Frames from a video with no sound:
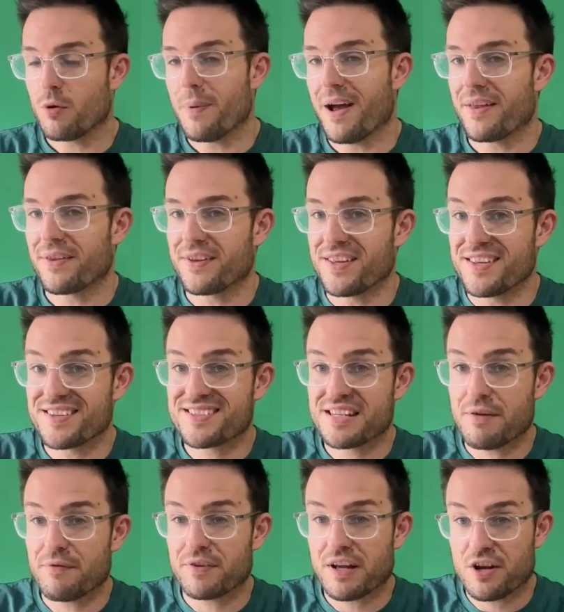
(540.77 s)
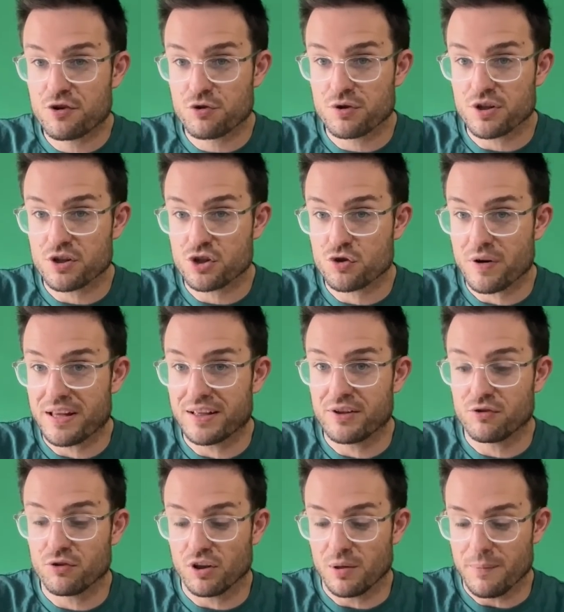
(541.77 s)
about the 700
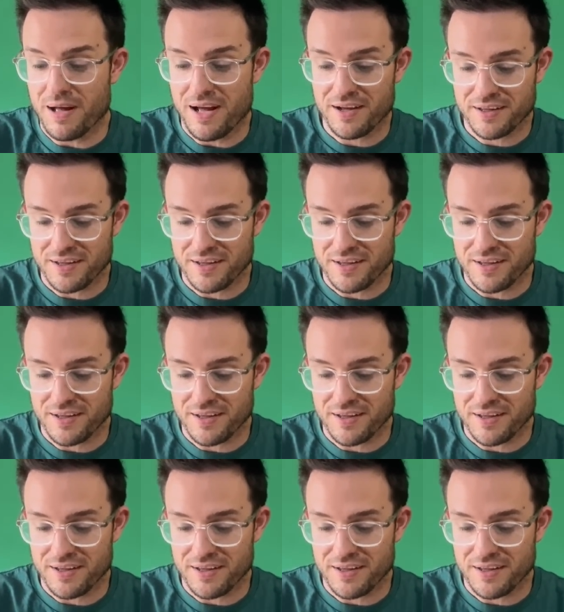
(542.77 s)
Australian dollar mark